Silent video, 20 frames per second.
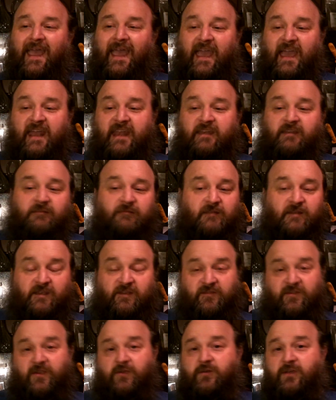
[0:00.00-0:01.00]
And
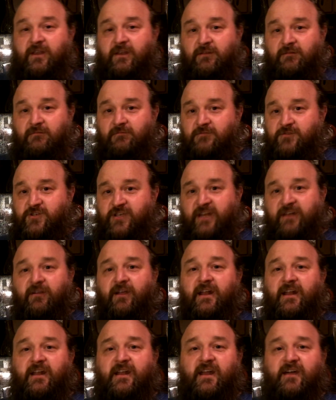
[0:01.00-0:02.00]
if you can
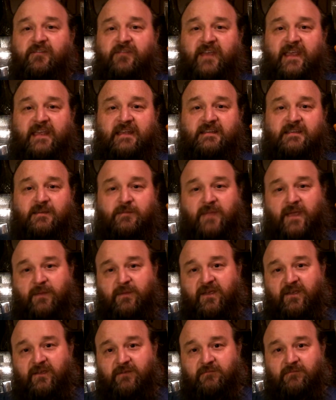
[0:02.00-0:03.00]
generate enough heat to
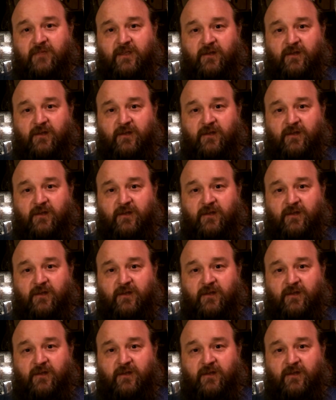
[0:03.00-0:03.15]
maybe,